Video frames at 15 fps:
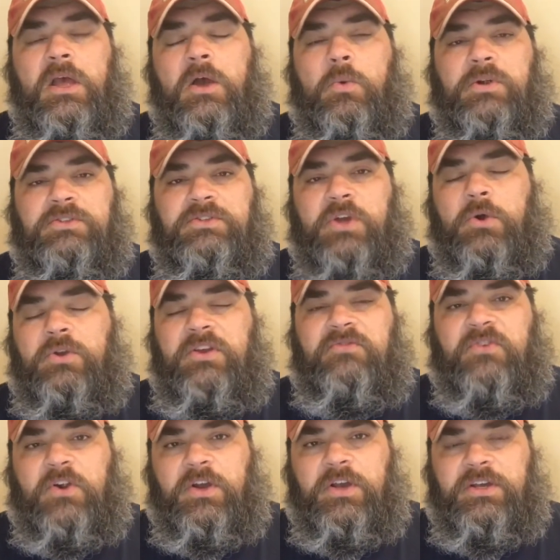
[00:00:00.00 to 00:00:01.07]
where Tony
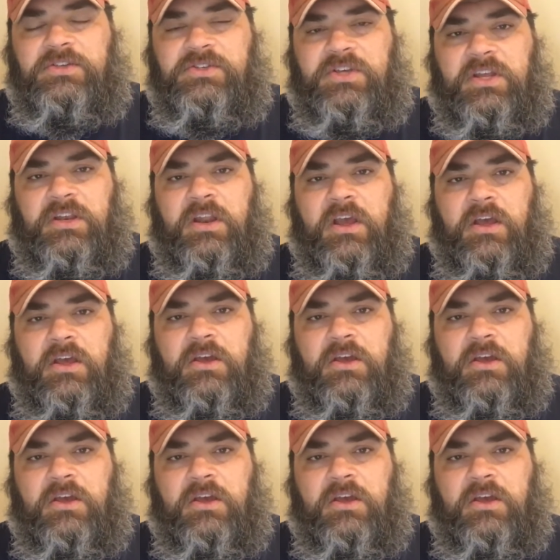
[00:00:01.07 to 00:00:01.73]
Ferguson